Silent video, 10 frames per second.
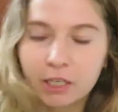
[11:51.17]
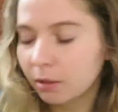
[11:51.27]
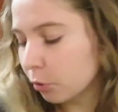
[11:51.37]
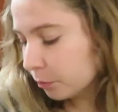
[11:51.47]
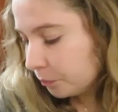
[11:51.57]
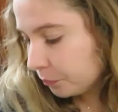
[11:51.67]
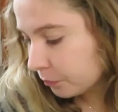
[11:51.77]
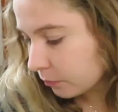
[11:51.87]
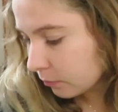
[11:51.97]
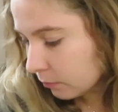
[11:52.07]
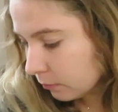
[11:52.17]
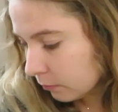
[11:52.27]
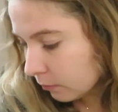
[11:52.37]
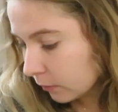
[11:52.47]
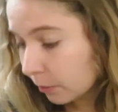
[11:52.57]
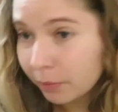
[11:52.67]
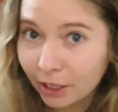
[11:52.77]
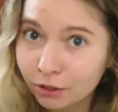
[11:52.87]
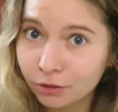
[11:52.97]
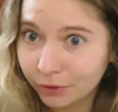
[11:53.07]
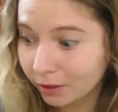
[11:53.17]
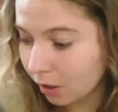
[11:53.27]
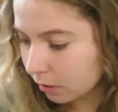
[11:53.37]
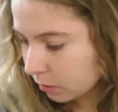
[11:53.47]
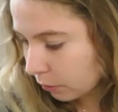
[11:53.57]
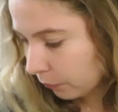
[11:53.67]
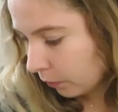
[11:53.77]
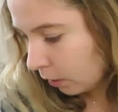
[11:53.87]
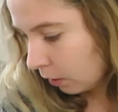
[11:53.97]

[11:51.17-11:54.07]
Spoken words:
anymore. But I used to read a lot. So